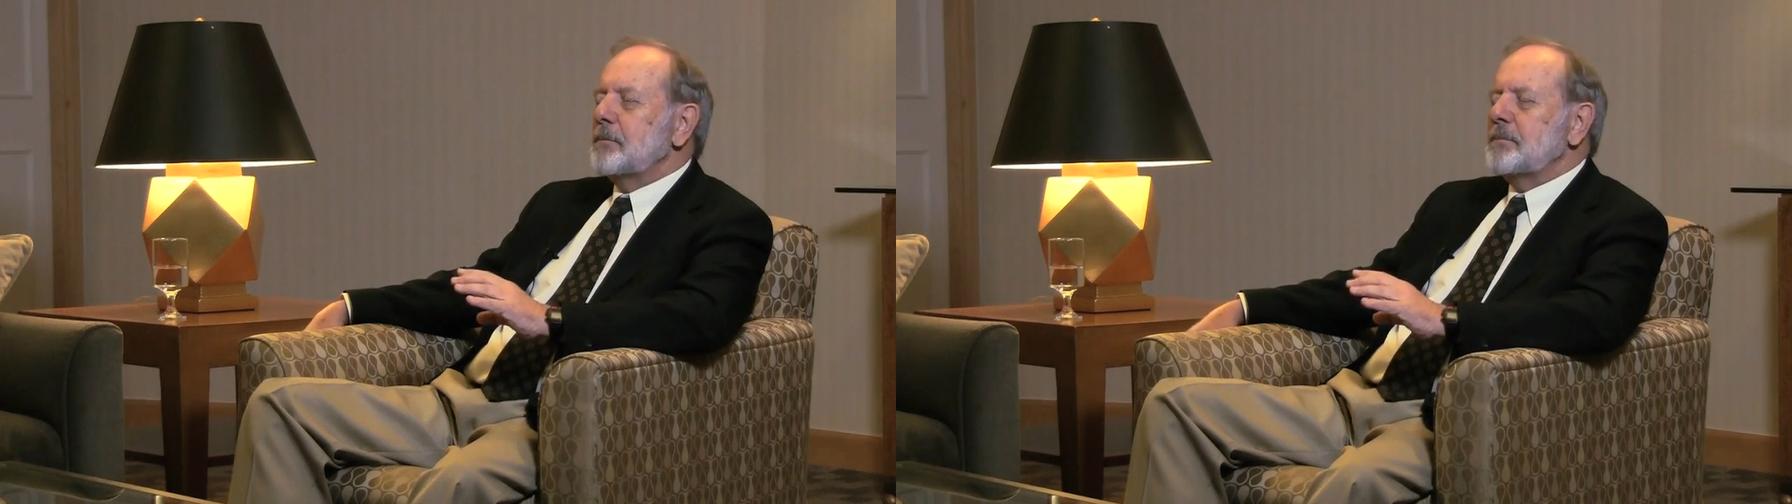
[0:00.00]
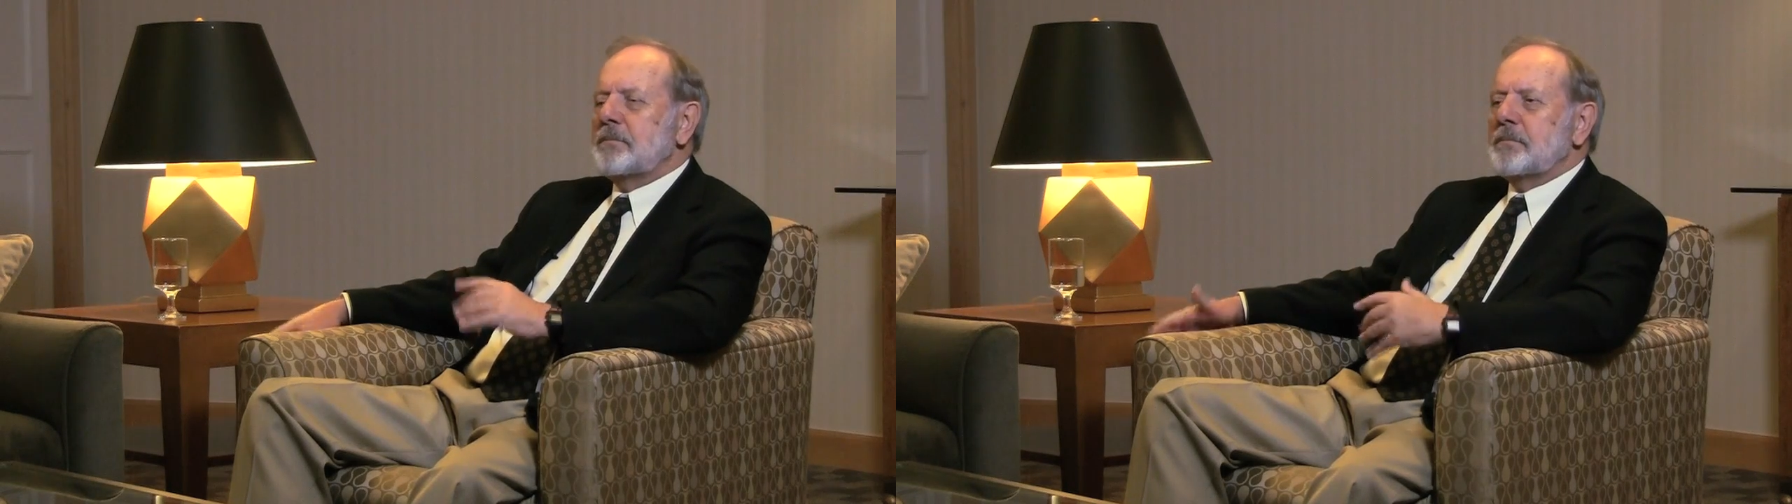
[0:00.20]

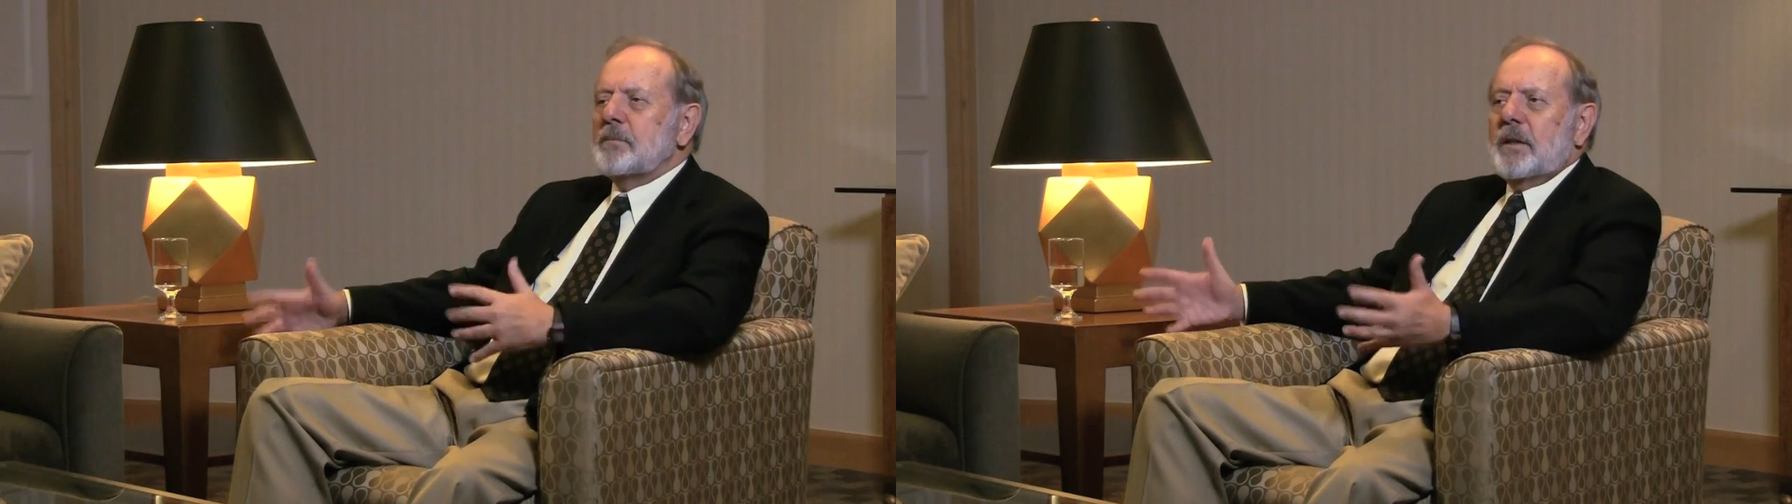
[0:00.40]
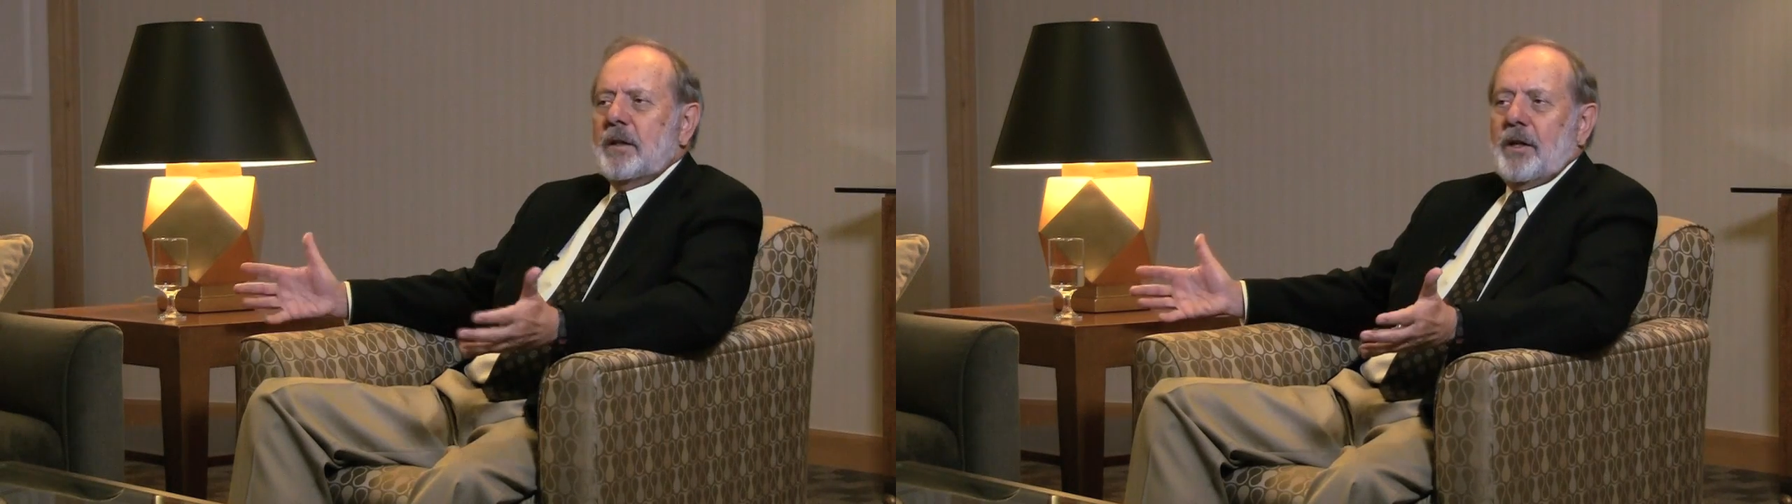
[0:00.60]

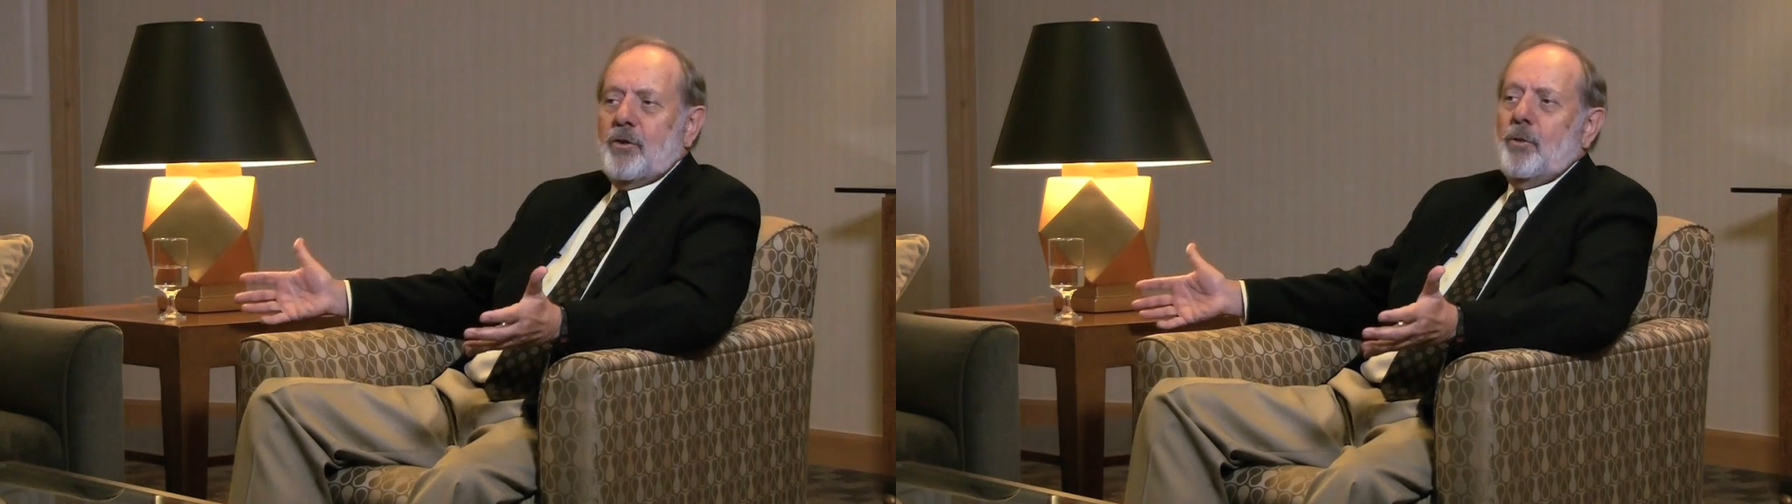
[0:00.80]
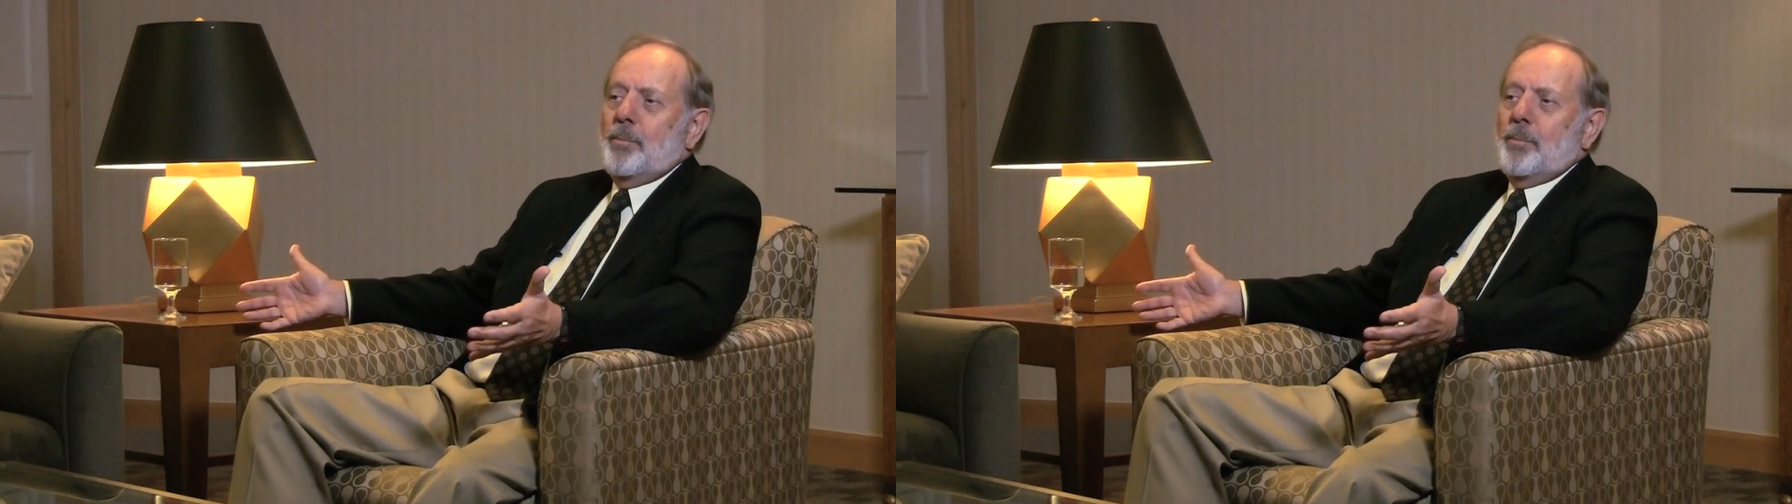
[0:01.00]
Can you